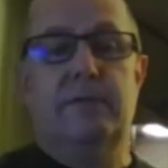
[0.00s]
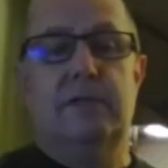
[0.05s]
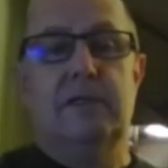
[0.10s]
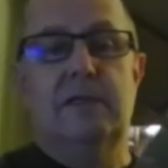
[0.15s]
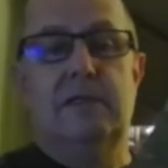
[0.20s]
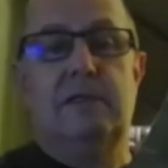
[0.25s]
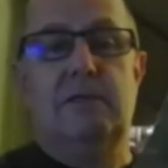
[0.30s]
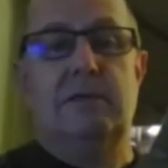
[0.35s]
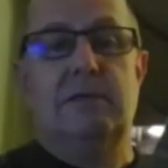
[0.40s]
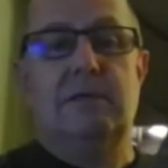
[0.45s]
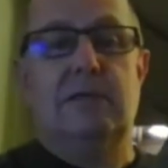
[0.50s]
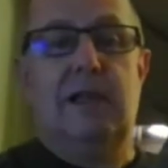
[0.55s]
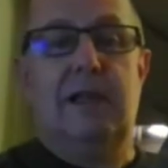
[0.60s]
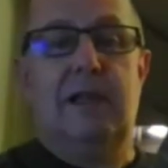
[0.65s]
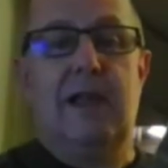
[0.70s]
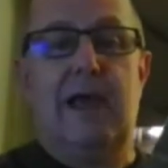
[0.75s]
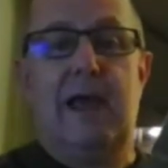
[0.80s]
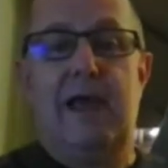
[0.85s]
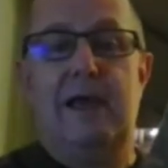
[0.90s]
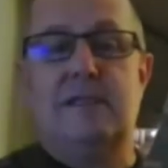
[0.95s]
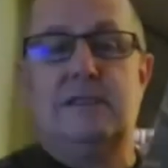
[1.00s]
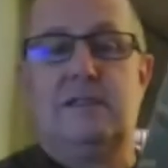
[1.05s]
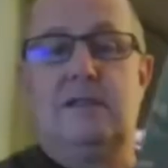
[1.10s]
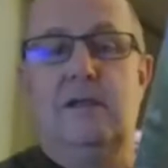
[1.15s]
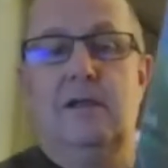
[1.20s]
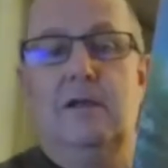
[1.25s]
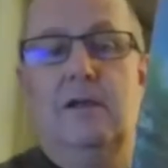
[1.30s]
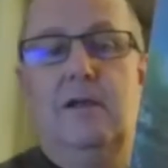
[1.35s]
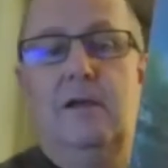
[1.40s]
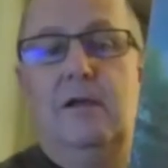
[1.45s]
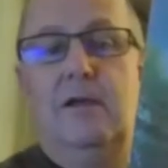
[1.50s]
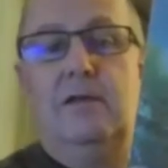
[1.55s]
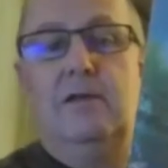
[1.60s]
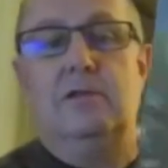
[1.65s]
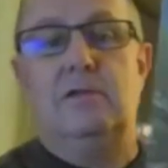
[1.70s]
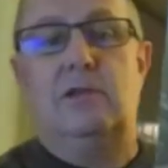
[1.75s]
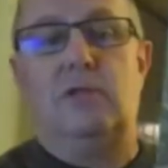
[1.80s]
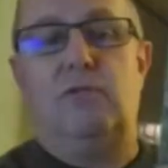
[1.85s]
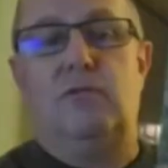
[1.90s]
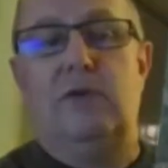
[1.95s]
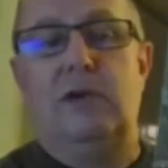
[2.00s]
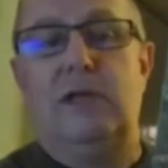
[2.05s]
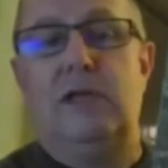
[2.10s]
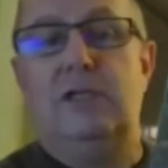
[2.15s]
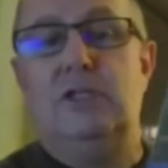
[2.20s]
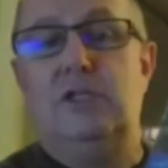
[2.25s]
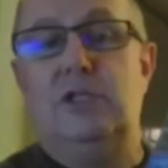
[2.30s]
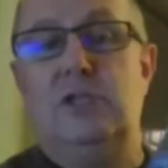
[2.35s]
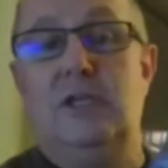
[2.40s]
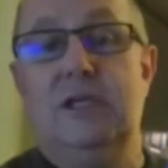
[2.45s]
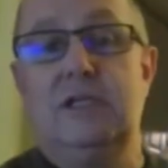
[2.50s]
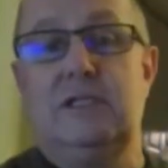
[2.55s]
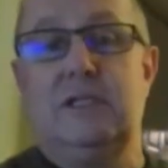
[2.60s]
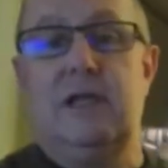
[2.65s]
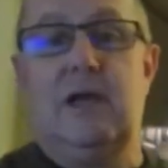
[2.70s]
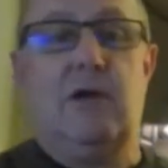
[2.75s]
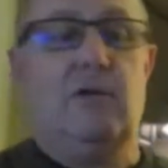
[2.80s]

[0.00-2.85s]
and this is the last. There's 3 just now